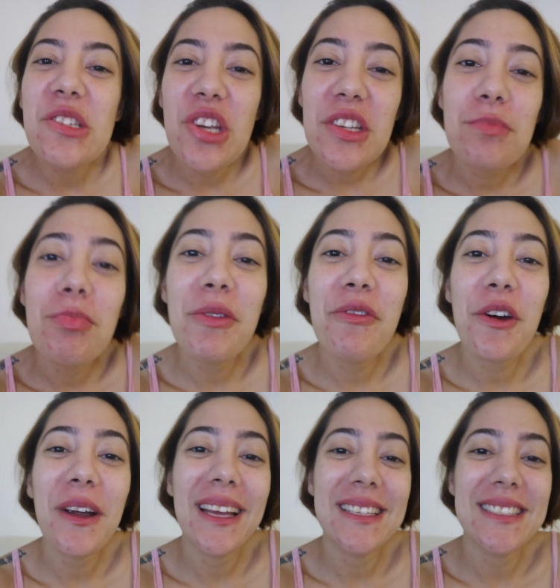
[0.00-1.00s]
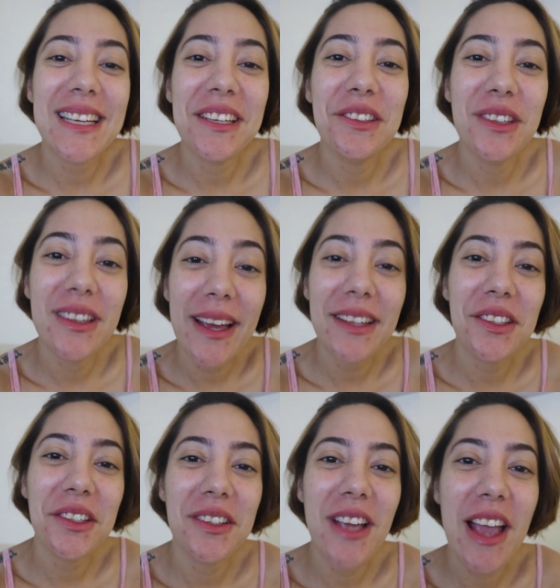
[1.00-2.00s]
Just before I say goodnight to
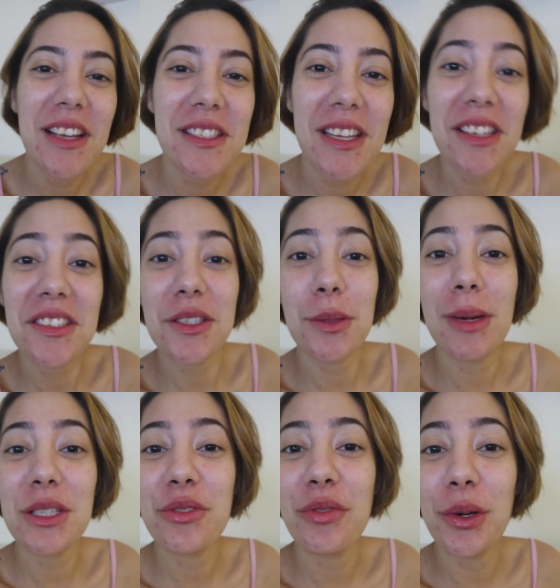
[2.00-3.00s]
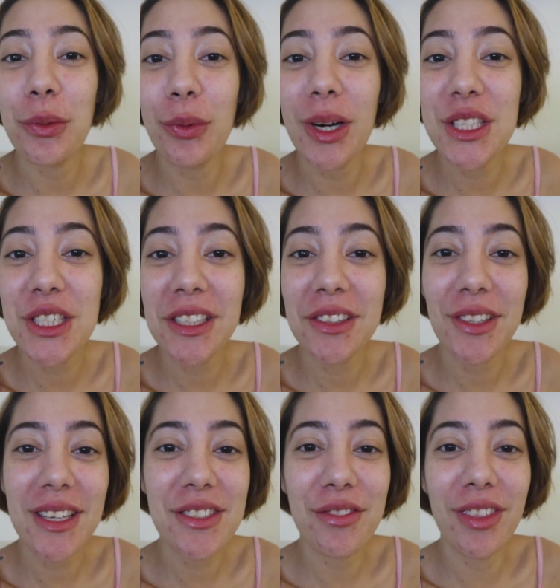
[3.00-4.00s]
you guys, thank you so much for watching
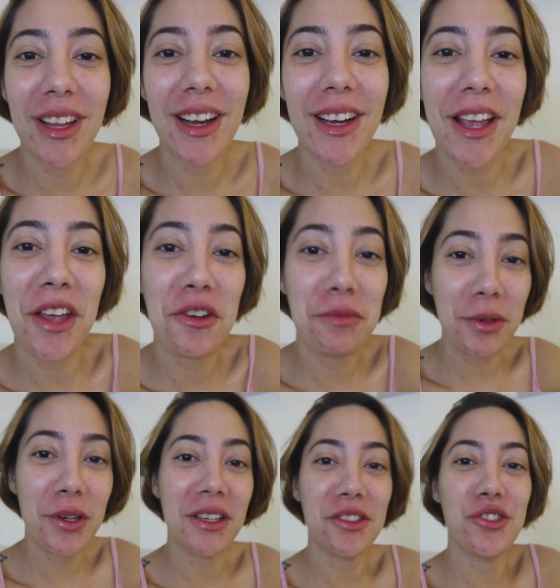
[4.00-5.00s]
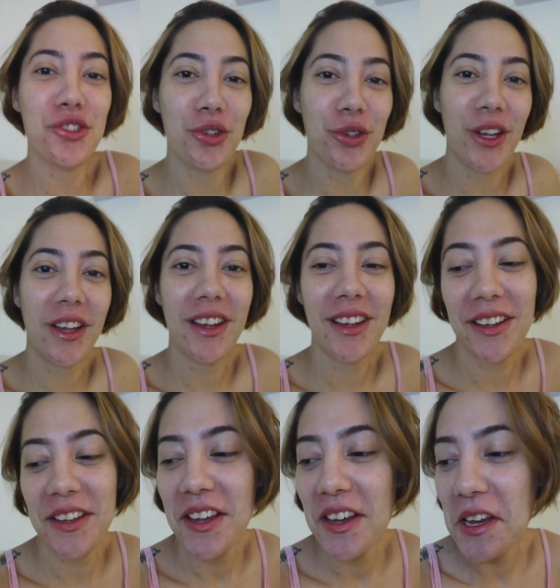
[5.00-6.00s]
today's vlog. I hope you enjoy.
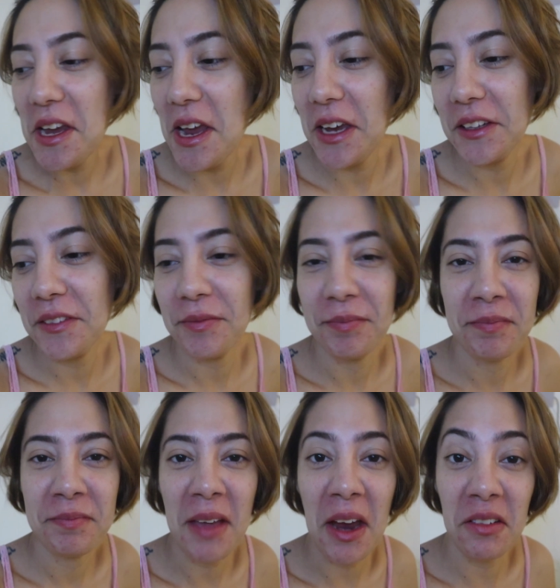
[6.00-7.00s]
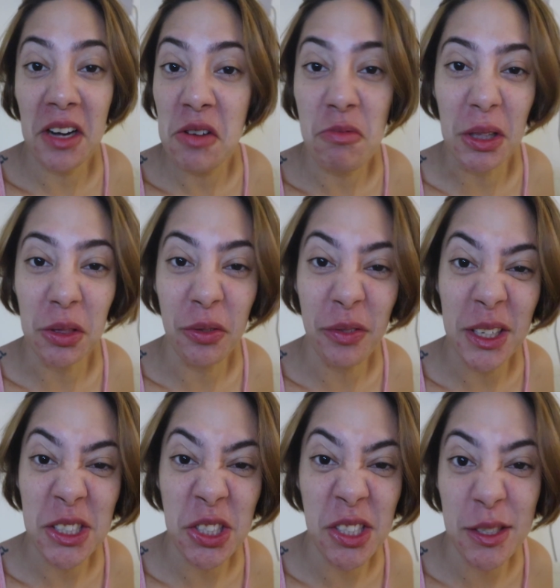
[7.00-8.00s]
And I really want to
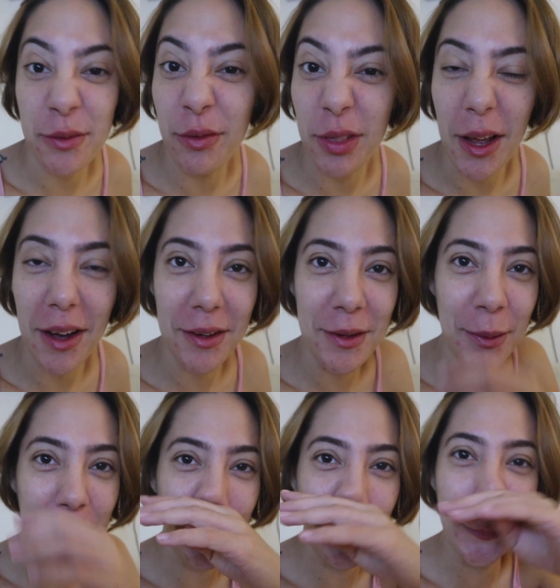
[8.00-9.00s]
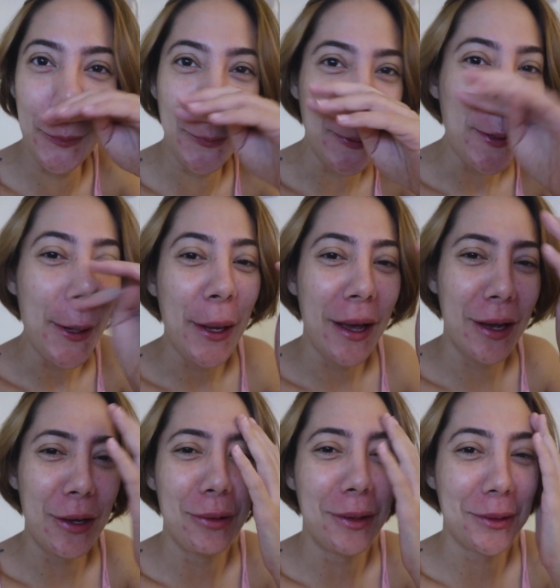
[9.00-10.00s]
finish this vlog. I
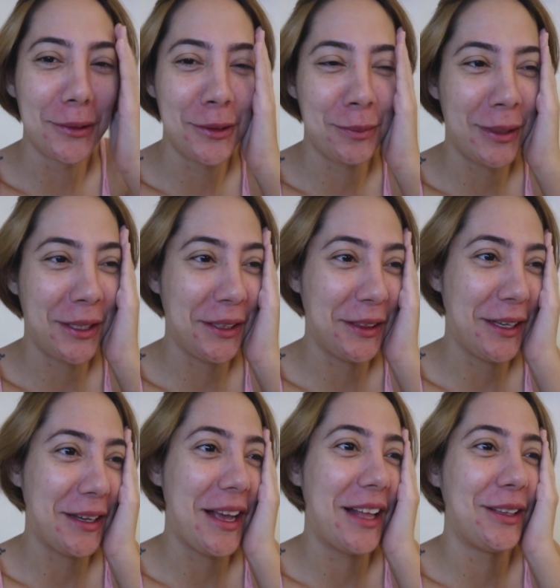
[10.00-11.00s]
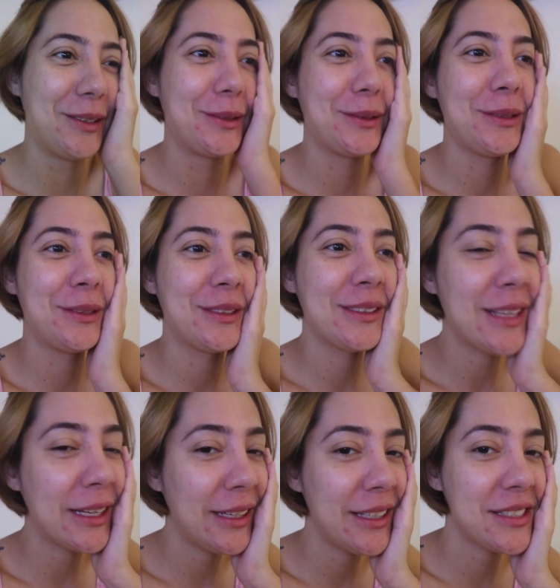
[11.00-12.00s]
want to speak in Tagalog.
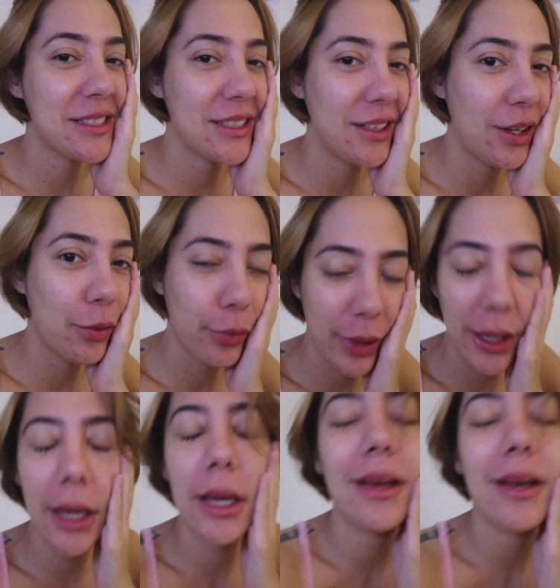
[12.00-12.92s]
Daddy is still awake.